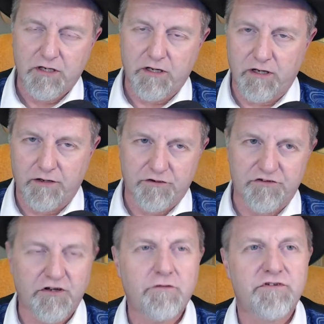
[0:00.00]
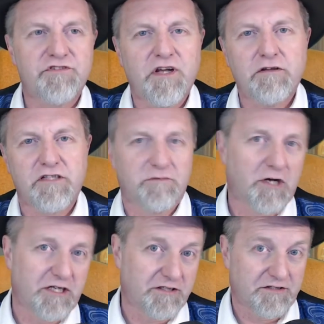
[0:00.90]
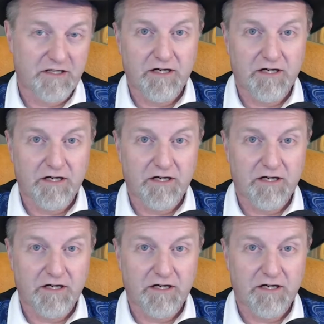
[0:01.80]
And don't tell anybody that